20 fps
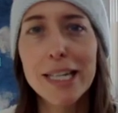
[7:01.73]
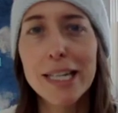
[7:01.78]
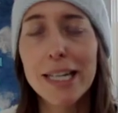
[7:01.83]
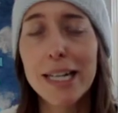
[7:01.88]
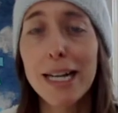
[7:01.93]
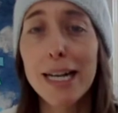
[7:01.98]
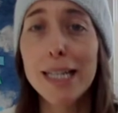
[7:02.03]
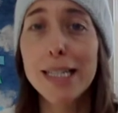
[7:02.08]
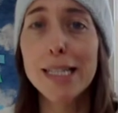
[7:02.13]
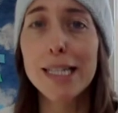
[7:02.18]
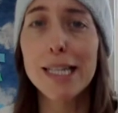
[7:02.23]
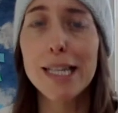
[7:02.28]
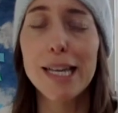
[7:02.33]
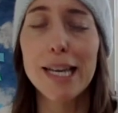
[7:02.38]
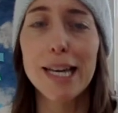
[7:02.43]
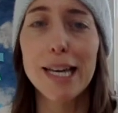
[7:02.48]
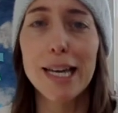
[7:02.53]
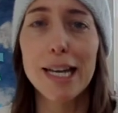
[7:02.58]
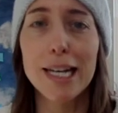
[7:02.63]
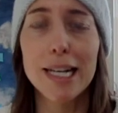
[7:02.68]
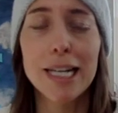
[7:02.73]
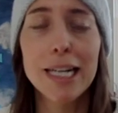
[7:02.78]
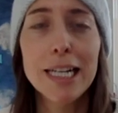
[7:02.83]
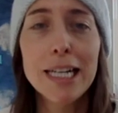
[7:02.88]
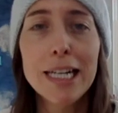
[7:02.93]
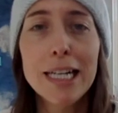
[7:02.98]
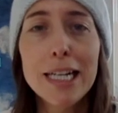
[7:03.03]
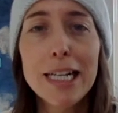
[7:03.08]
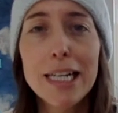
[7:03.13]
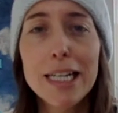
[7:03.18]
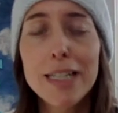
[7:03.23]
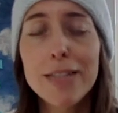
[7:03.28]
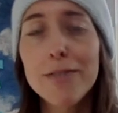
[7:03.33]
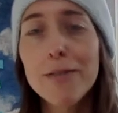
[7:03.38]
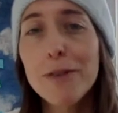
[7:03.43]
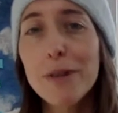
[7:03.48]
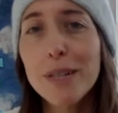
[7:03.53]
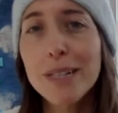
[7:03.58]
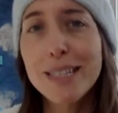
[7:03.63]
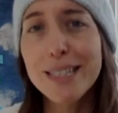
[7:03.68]
and hustling and a
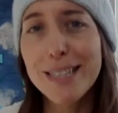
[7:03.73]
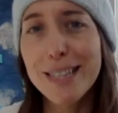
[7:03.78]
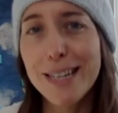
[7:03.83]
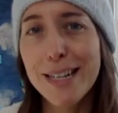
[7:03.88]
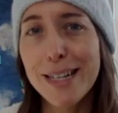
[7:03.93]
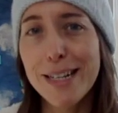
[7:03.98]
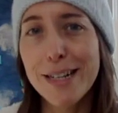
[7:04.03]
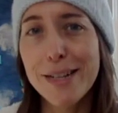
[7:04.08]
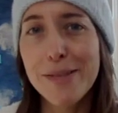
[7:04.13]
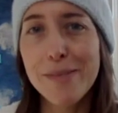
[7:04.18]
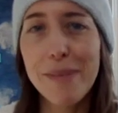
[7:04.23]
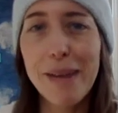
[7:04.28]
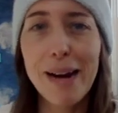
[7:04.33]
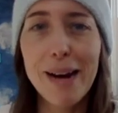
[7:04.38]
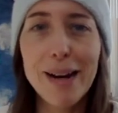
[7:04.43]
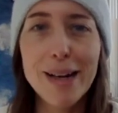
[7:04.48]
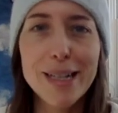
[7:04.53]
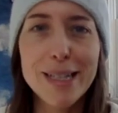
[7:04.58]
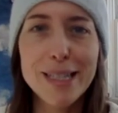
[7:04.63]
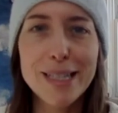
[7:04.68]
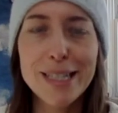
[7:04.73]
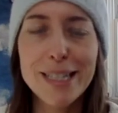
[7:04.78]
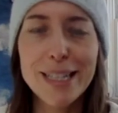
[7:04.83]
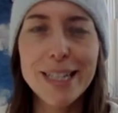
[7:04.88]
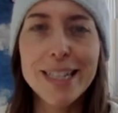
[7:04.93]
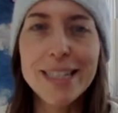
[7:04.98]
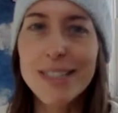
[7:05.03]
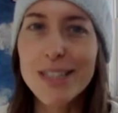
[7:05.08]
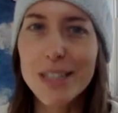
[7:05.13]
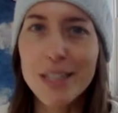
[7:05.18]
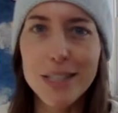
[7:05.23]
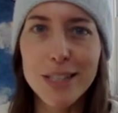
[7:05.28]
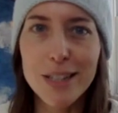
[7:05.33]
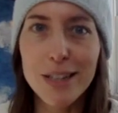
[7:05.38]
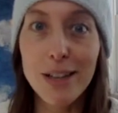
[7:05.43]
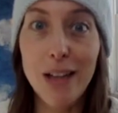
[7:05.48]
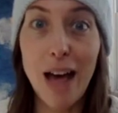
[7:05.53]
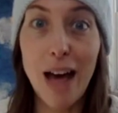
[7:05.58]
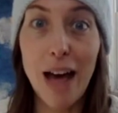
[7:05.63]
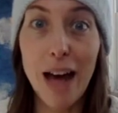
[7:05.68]
divorce and a new marriage and just
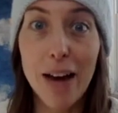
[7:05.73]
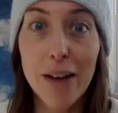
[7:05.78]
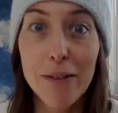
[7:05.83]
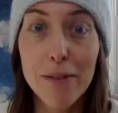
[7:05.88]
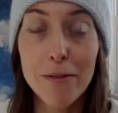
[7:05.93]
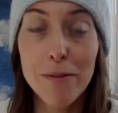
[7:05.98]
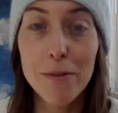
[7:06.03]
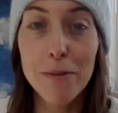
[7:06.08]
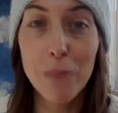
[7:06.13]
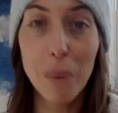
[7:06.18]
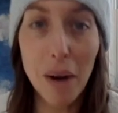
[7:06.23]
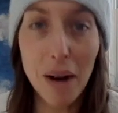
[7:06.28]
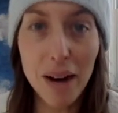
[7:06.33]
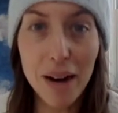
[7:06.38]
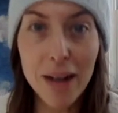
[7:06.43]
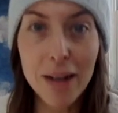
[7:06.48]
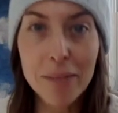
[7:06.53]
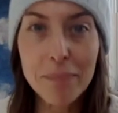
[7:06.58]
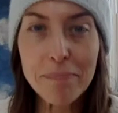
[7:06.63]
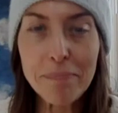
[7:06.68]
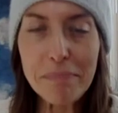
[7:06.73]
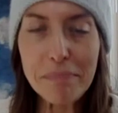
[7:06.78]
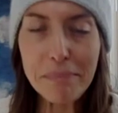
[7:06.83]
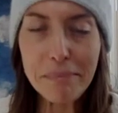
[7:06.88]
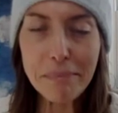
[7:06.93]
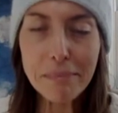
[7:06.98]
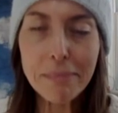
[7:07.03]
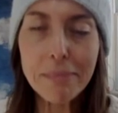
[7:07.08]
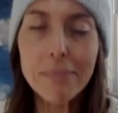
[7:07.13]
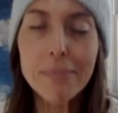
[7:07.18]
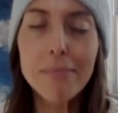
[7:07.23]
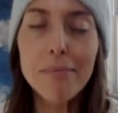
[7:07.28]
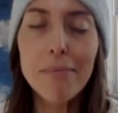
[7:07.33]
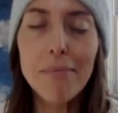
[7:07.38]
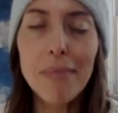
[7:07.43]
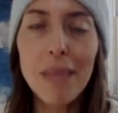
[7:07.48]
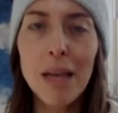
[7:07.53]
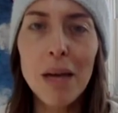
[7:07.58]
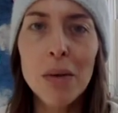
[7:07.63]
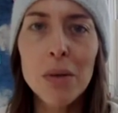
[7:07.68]
a lot of work.
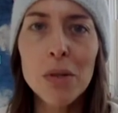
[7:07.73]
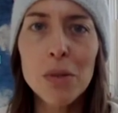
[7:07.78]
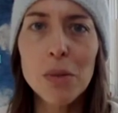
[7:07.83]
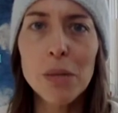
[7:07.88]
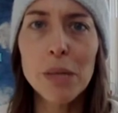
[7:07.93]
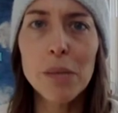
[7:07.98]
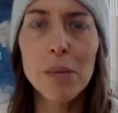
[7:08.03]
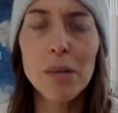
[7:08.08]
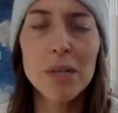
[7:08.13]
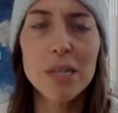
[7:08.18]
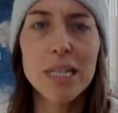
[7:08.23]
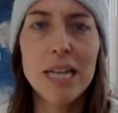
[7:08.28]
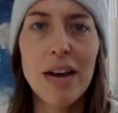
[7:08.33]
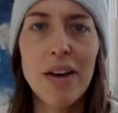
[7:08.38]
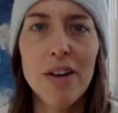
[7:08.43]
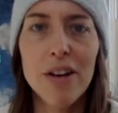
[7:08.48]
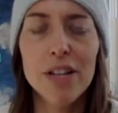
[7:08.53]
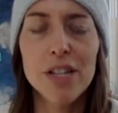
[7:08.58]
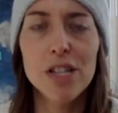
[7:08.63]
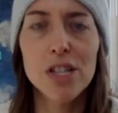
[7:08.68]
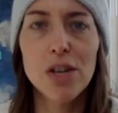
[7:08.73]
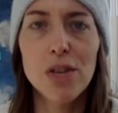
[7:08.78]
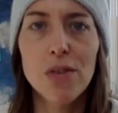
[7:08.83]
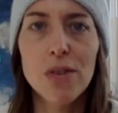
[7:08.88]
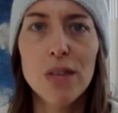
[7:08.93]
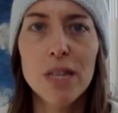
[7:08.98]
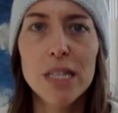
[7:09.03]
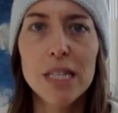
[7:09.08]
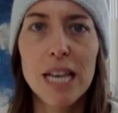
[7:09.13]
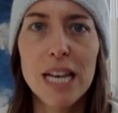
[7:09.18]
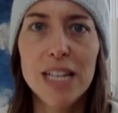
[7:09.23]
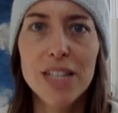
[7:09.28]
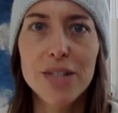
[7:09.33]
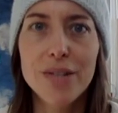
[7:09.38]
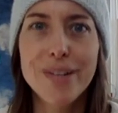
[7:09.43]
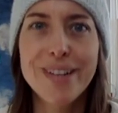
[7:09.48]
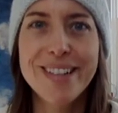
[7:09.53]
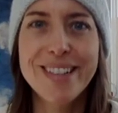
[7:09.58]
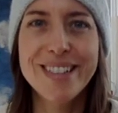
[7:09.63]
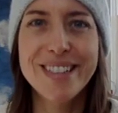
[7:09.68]
I was really burnt out. And so for these last
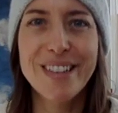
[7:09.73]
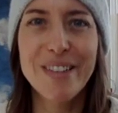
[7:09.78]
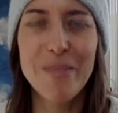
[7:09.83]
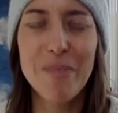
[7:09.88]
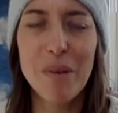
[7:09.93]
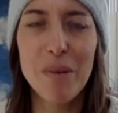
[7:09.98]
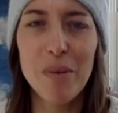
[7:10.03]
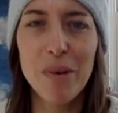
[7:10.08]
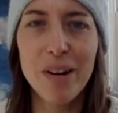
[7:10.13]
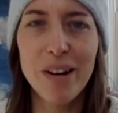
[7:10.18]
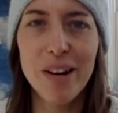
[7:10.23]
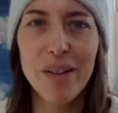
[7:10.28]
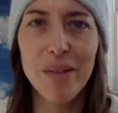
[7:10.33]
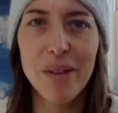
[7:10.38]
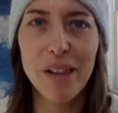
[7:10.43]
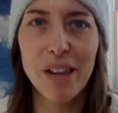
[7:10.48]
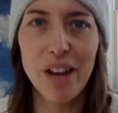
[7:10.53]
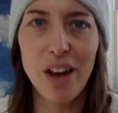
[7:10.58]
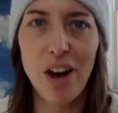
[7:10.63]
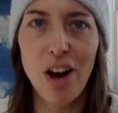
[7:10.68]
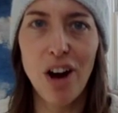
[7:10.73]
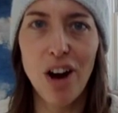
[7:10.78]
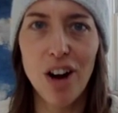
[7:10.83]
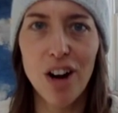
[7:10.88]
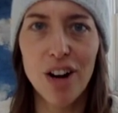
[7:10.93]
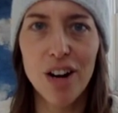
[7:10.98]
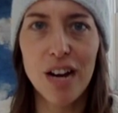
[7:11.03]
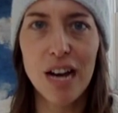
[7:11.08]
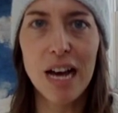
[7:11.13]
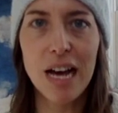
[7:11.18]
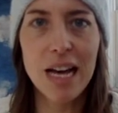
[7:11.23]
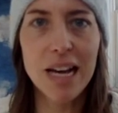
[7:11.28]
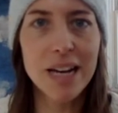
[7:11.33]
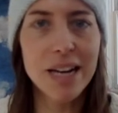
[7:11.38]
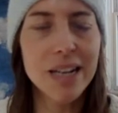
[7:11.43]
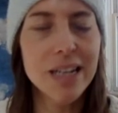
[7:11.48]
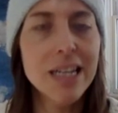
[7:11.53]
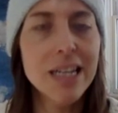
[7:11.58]
2 years, I've been working really hard on